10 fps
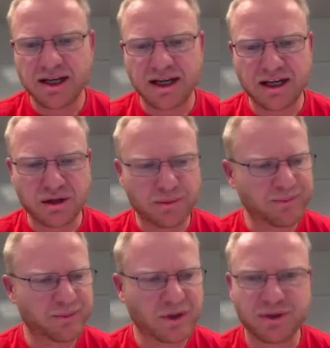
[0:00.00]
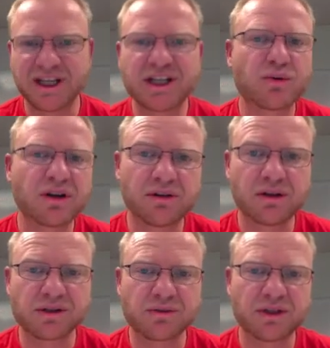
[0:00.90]
But each one of
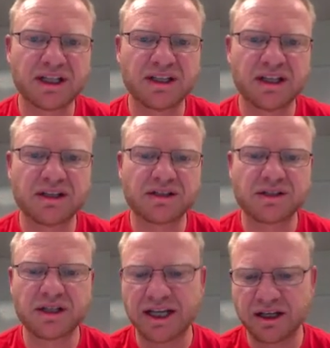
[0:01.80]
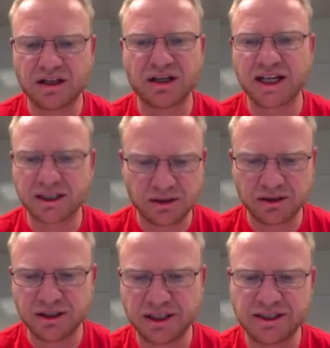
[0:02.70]
those really need a
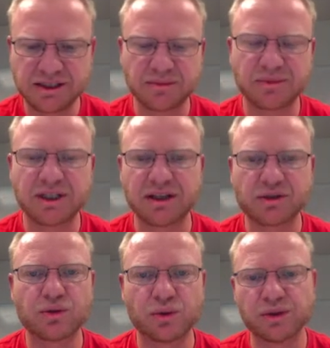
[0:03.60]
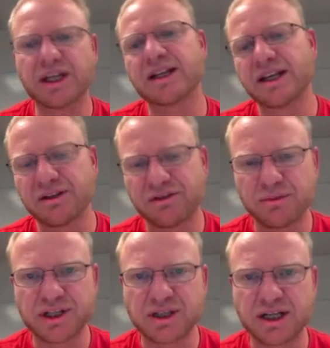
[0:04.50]
connector, need some kind of tool to get that
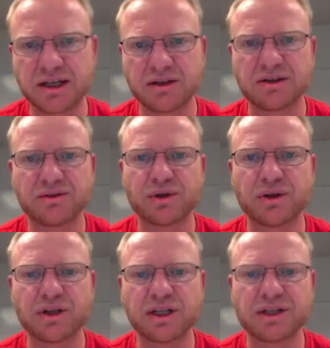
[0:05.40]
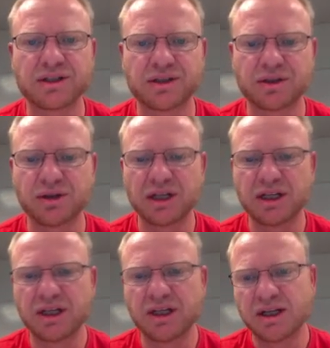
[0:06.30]
information out and convert it into
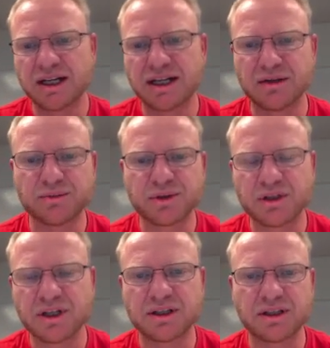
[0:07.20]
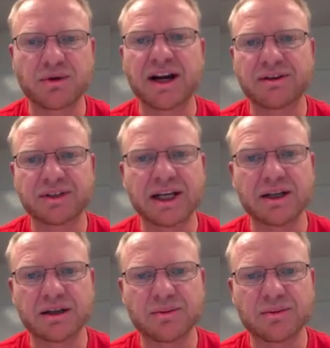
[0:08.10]
the graph
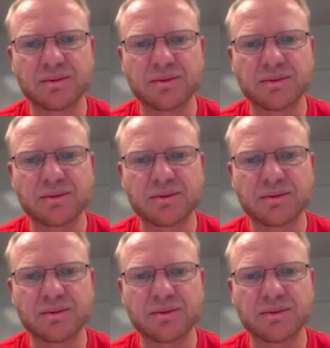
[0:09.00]
data.